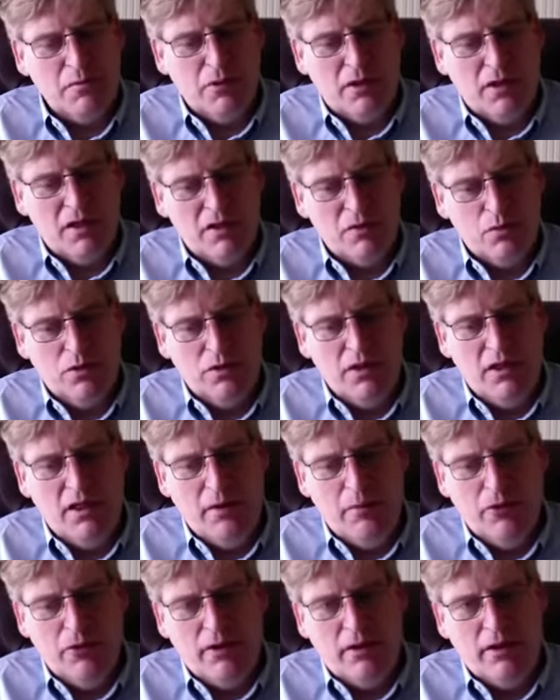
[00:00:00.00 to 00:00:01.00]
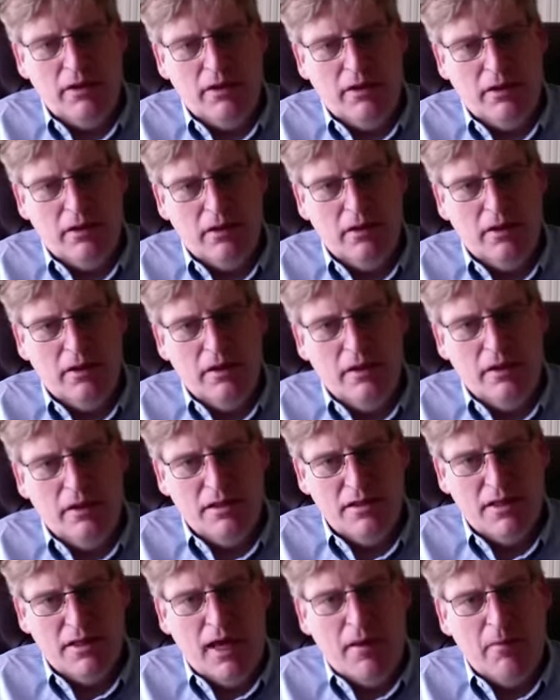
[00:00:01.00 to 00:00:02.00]
but there's one key point that
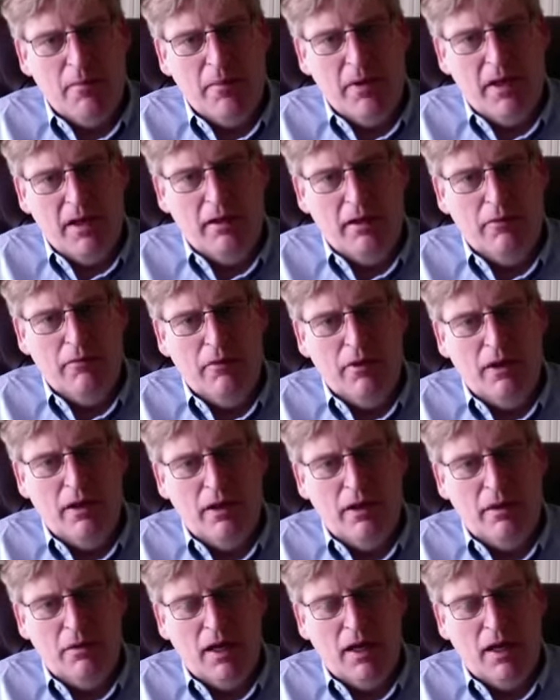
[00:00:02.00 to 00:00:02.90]
Sam made, right?